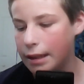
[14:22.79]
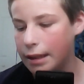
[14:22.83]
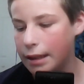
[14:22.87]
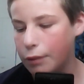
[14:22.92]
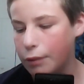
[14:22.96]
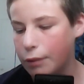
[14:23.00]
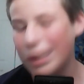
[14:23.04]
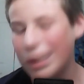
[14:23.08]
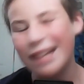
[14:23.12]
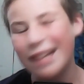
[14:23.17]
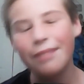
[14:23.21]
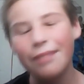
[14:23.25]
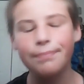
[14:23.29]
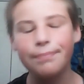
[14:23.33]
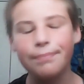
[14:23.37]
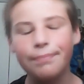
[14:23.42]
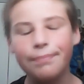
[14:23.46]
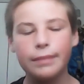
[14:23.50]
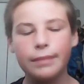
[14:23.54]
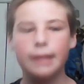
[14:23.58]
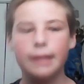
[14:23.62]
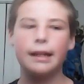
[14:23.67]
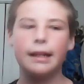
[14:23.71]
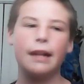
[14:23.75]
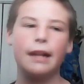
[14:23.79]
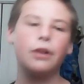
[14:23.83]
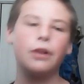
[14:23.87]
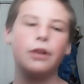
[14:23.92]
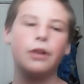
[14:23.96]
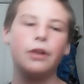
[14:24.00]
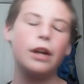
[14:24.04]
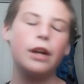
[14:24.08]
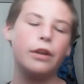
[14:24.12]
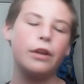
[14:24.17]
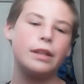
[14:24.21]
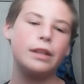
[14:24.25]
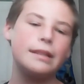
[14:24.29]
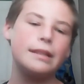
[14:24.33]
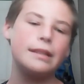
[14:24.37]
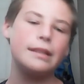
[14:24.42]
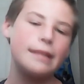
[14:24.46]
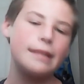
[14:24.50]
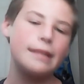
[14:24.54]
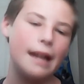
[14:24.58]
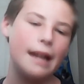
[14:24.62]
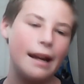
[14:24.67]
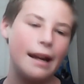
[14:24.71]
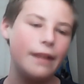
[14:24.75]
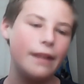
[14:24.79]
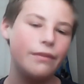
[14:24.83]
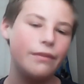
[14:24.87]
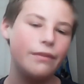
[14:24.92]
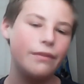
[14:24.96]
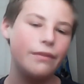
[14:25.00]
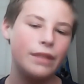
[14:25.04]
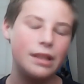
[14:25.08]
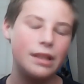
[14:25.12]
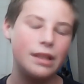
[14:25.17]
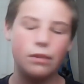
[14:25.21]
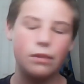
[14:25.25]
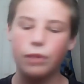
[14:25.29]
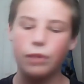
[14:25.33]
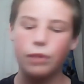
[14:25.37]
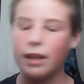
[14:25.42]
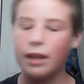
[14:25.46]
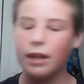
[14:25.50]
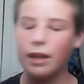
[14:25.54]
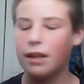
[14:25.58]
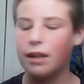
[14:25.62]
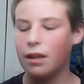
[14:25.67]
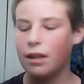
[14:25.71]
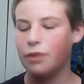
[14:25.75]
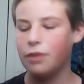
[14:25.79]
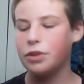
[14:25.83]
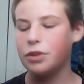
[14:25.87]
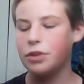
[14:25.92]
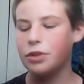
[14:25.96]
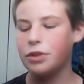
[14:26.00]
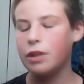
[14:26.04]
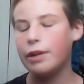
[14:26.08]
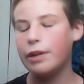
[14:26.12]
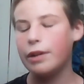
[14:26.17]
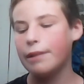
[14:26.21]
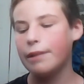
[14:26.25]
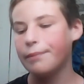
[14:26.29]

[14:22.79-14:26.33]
Well, I don't know. This is really close. You know what?